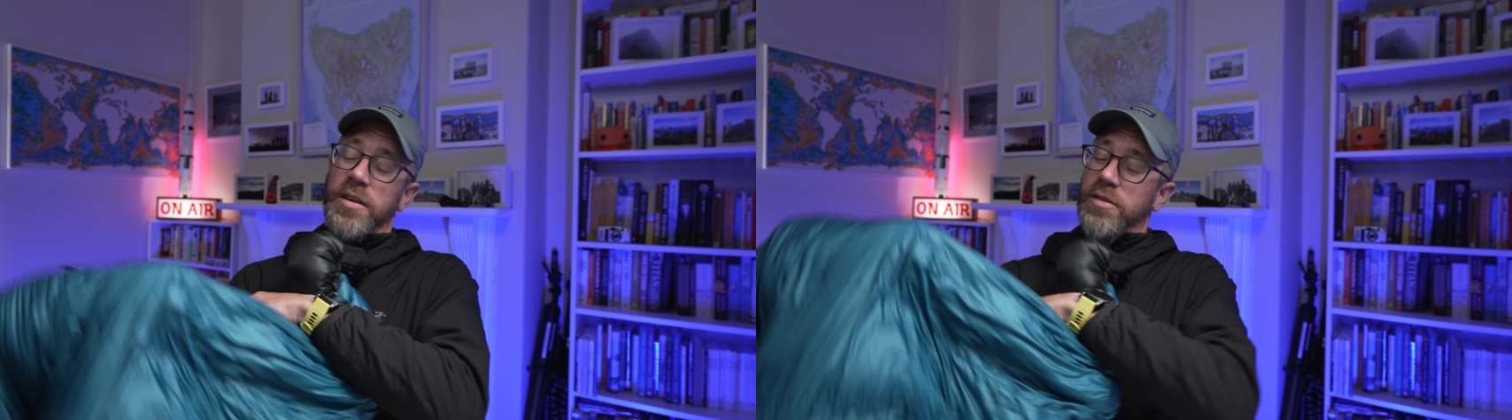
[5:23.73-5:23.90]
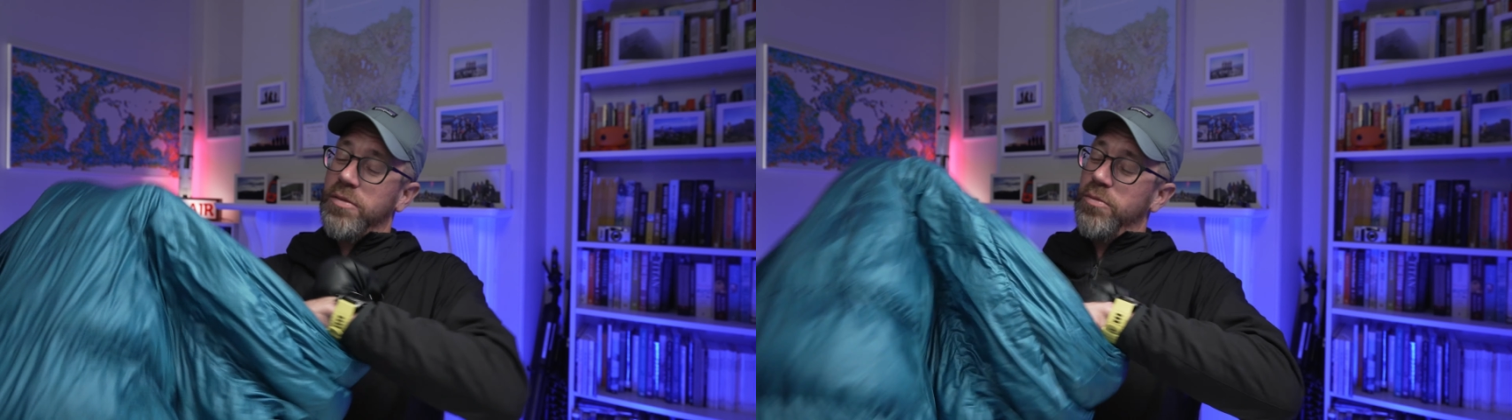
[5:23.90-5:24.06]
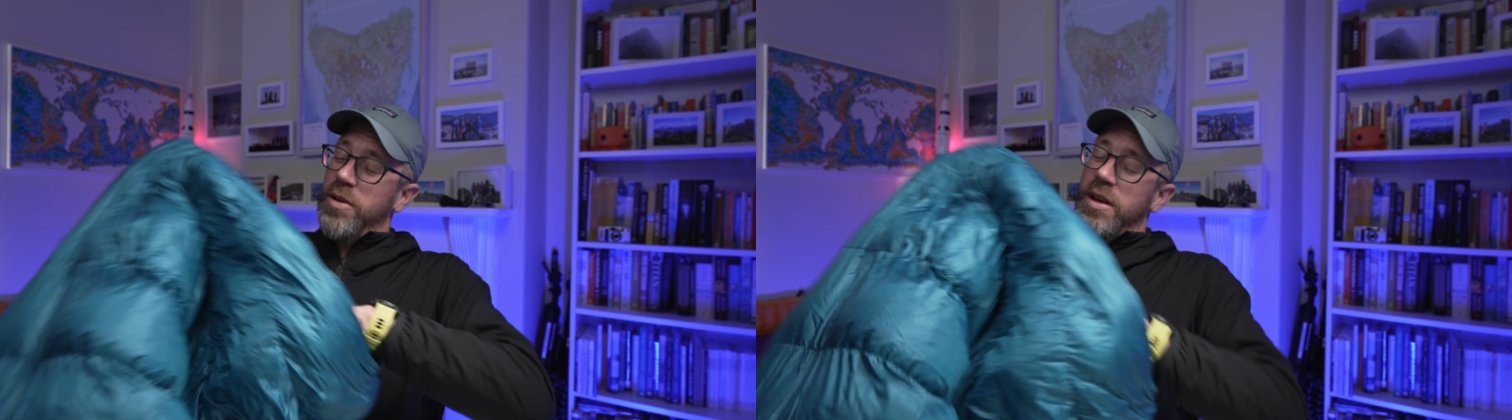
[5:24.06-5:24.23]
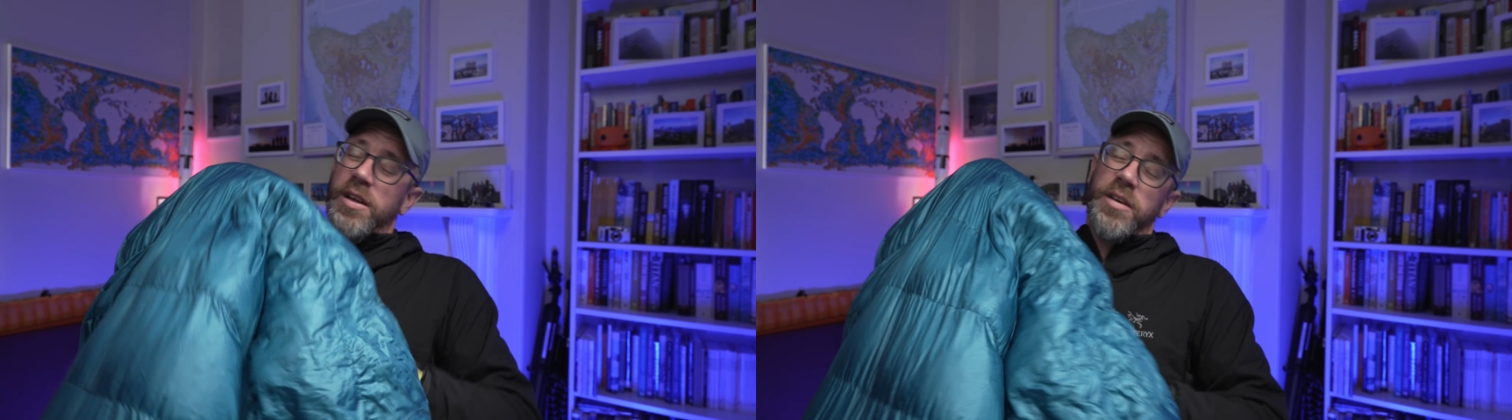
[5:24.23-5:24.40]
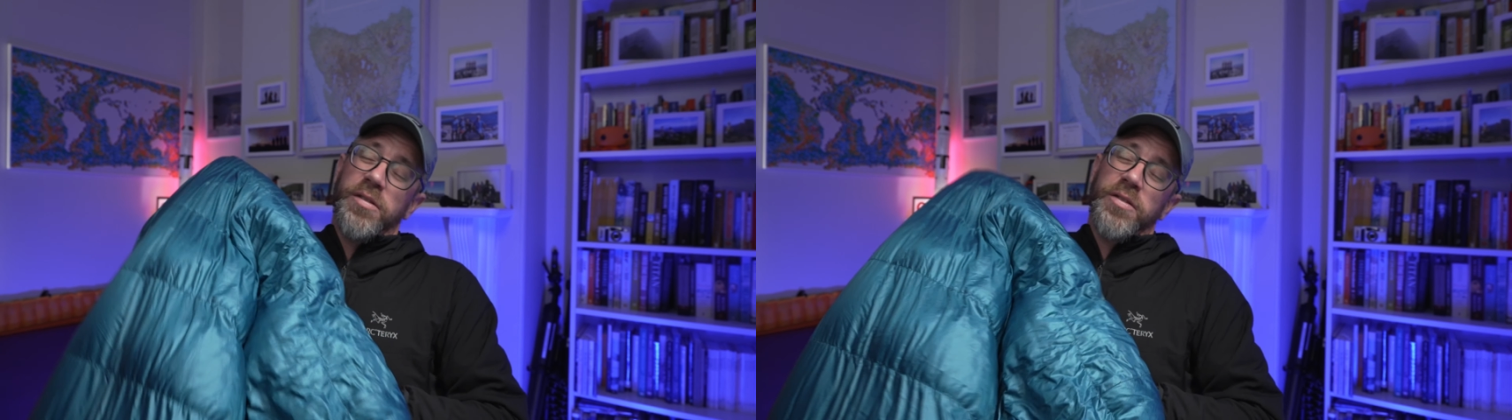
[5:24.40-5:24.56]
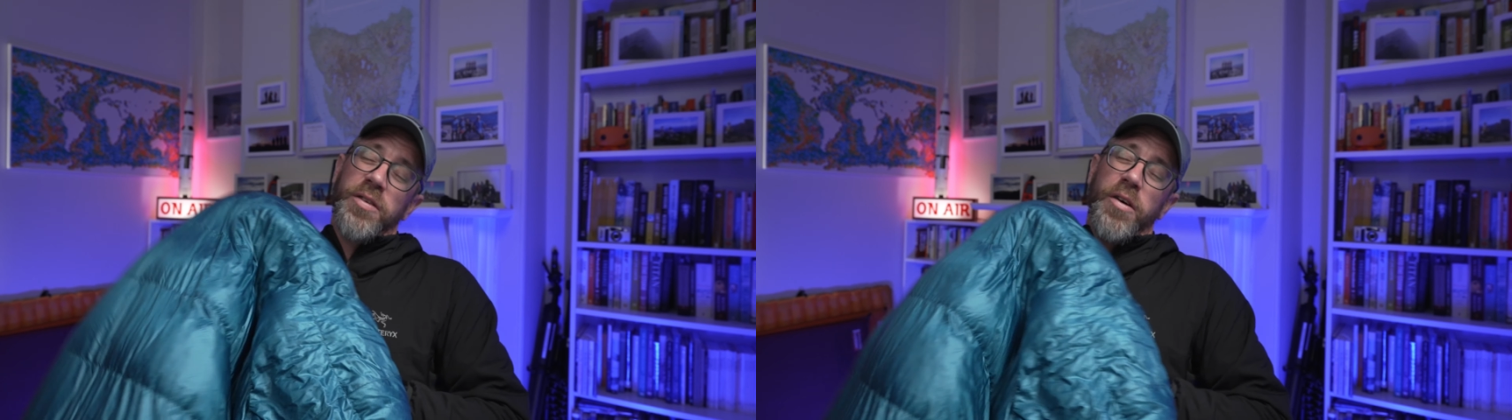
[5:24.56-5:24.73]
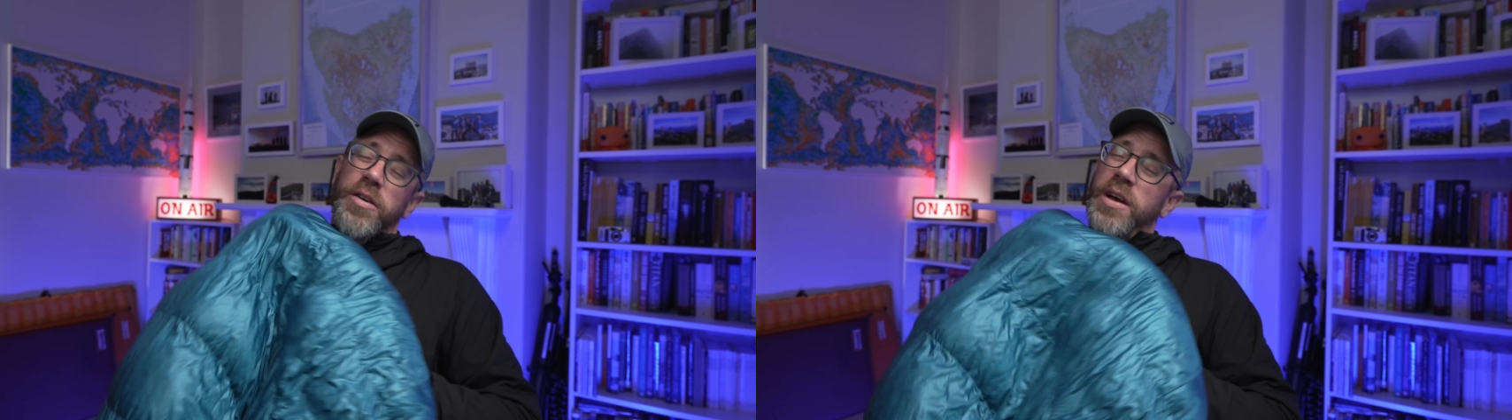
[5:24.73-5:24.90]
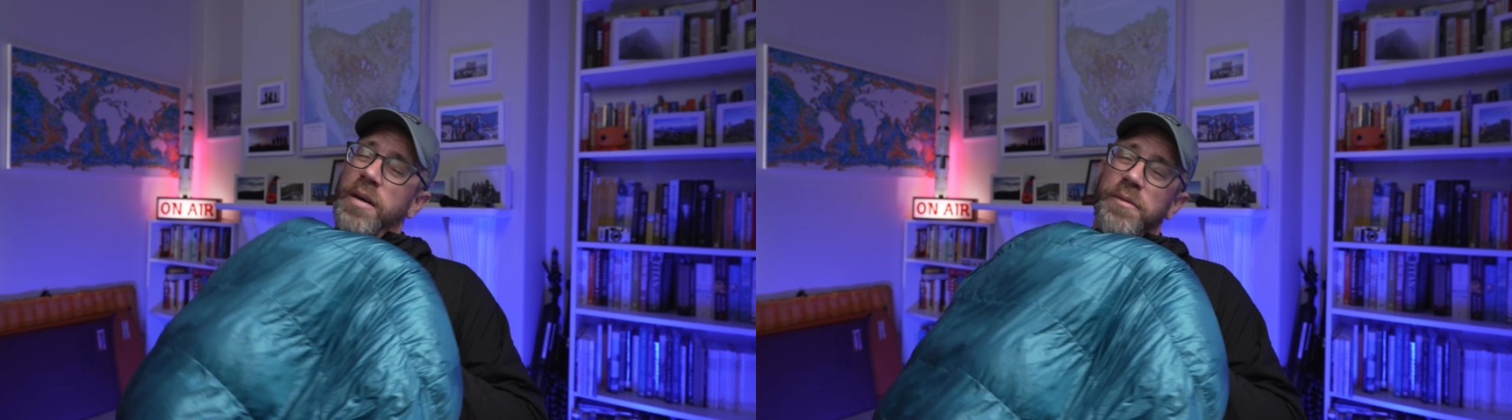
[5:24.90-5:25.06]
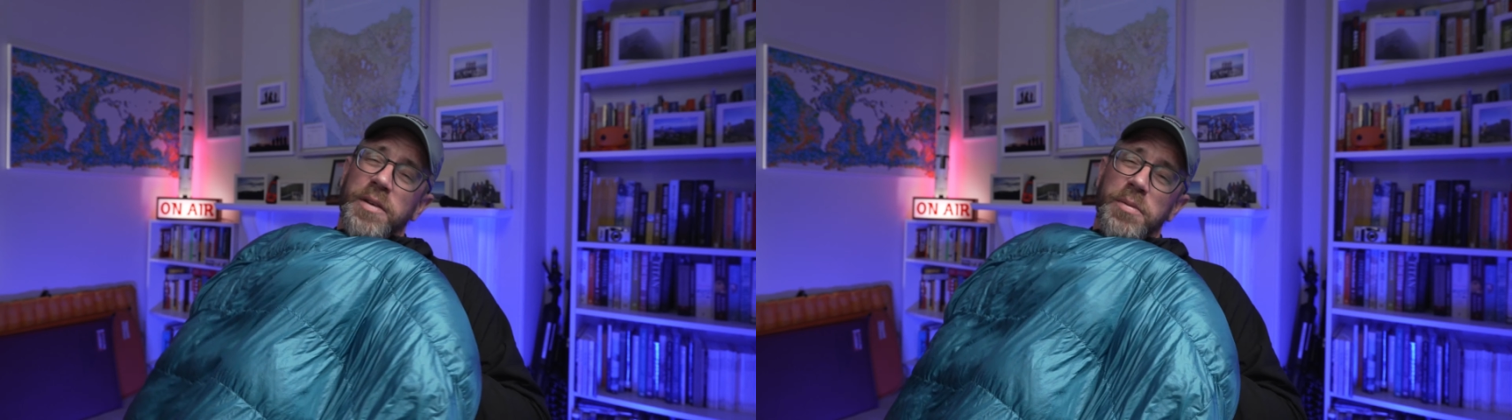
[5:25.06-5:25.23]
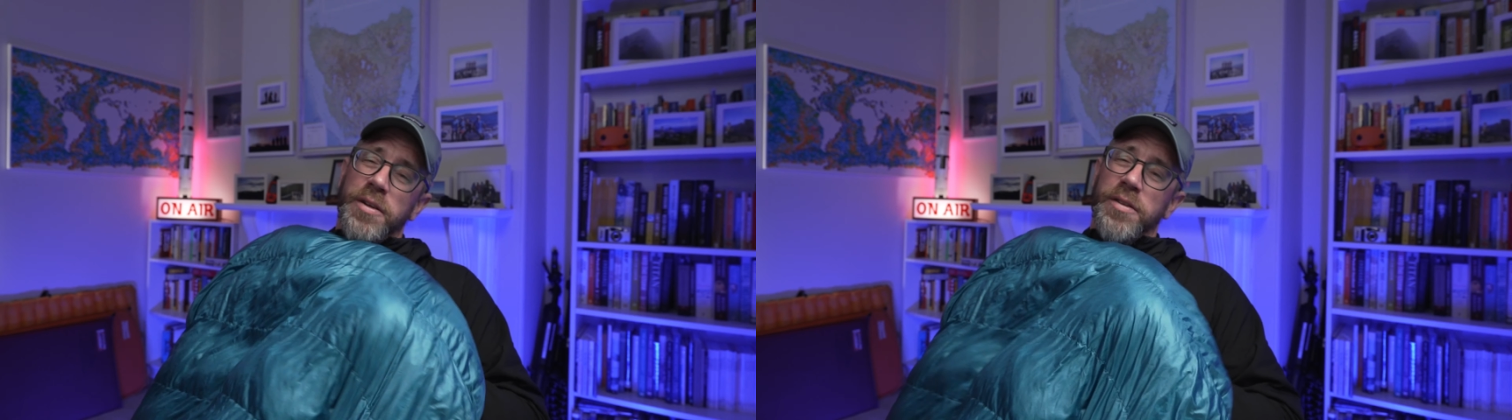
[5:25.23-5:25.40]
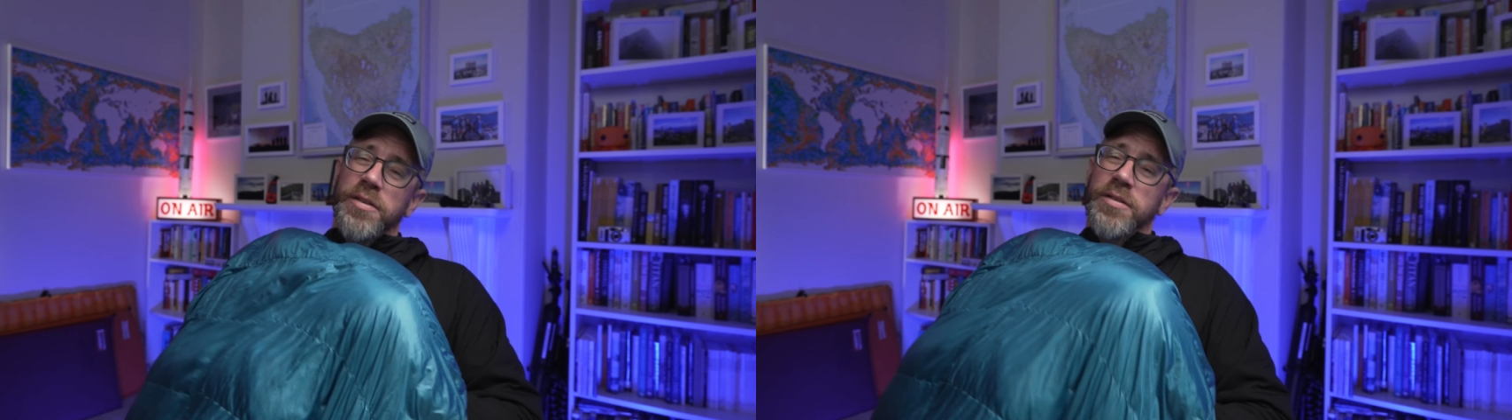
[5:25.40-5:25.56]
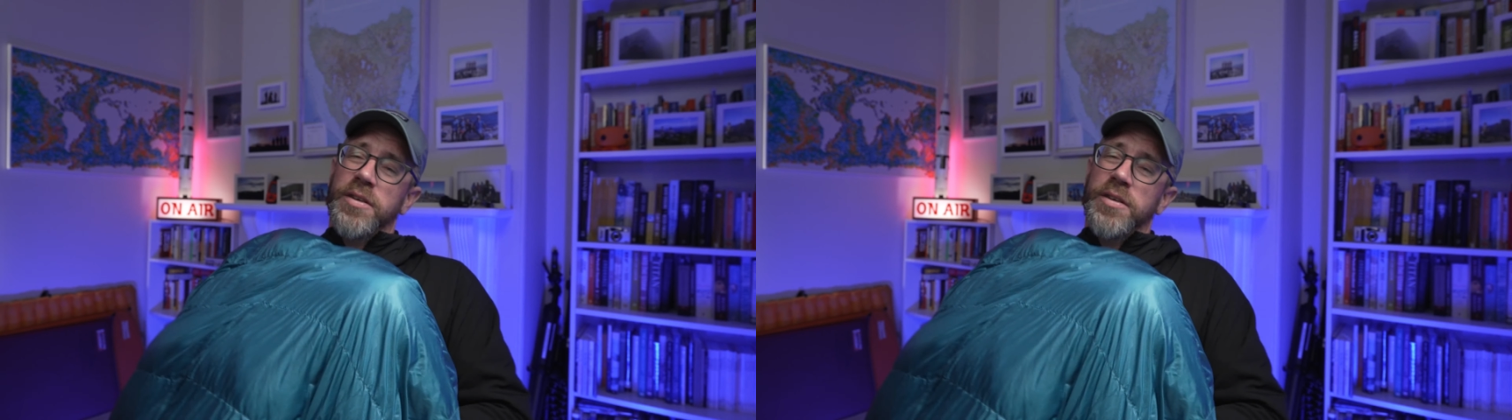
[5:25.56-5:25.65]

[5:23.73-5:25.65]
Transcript: It's really so comfy burning this